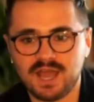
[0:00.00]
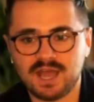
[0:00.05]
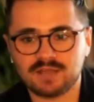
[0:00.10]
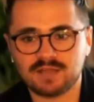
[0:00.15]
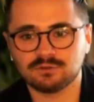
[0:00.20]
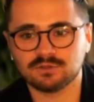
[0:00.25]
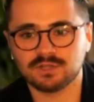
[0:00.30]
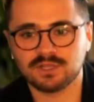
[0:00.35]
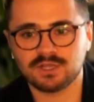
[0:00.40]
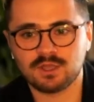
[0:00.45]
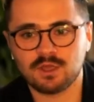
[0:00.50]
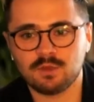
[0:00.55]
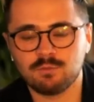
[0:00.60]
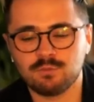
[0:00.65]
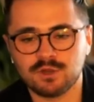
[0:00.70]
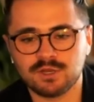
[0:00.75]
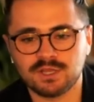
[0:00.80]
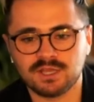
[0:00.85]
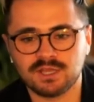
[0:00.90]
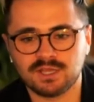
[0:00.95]
and on like a
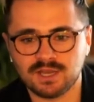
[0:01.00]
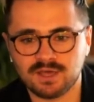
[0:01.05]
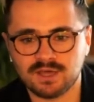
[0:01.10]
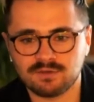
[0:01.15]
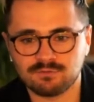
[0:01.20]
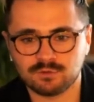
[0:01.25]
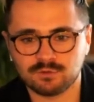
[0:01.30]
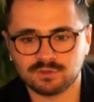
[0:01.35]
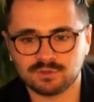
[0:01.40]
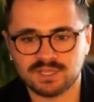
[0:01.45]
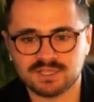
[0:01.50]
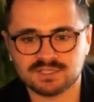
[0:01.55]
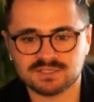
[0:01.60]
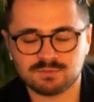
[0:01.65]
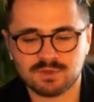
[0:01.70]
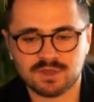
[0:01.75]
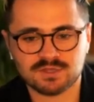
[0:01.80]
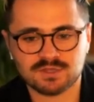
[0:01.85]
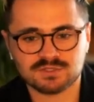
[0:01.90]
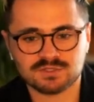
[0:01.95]
bullying level and
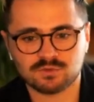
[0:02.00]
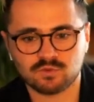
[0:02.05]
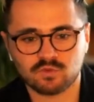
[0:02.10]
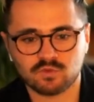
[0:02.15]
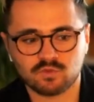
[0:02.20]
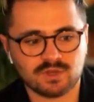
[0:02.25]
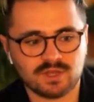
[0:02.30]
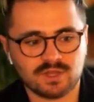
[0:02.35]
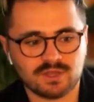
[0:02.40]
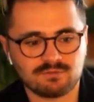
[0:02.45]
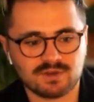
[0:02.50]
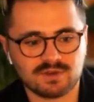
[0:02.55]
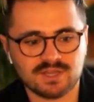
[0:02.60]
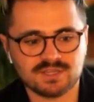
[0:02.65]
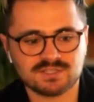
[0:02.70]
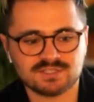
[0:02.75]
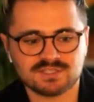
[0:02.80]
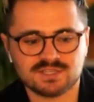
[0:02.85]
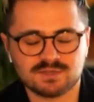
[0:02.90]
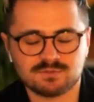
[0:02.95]
interpersonal like
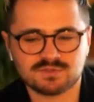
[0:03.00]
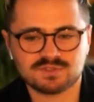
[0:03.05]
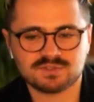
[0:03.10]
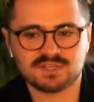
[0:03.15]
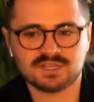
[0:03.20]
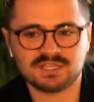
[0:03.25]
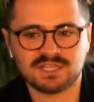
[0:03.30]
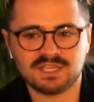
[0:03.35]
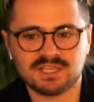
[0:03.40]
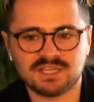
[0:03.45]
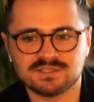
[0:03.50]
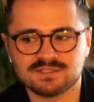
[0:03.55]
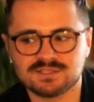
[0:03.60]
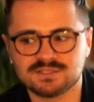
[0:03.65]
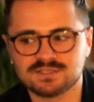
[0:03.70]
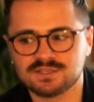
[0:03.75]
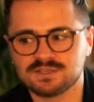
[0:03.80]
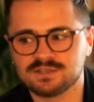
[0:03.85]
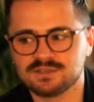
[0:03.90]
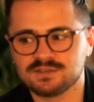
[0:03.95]
relationships,
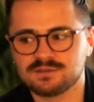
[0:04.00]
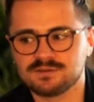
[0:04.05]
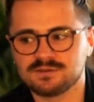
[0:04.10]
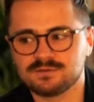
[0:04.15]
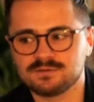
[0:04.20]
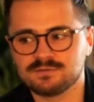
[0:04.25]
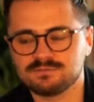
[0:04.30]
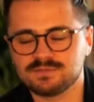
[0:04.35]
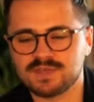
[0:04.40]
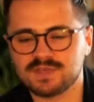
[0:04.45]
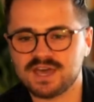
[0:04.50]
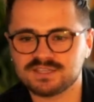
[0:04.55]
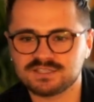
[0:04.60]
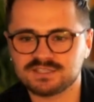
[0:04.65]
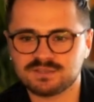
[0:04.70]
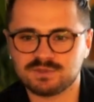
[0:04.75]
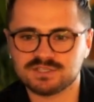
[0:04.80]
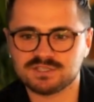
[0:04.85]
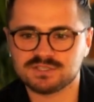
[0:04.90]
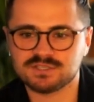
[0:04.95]
there has to
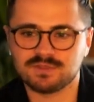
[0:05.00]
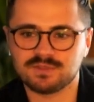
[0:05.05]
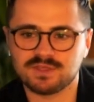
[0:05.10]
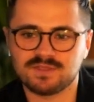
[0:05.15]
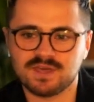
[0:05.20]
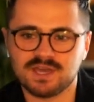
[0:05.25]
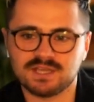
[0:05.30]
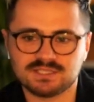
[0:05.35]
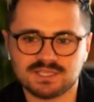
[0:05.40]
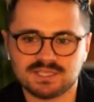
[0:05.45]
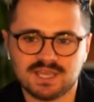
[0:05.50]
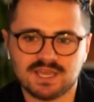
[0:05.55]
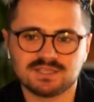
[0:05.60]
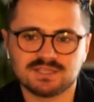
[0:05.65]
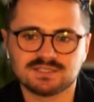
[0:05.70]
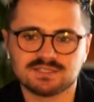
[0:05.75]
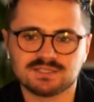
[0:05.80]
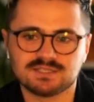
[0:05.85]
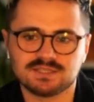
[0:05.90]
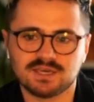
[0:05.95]
be something there to cater
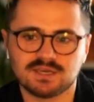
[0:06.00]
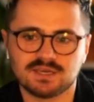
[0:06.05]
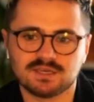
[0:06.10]
to that.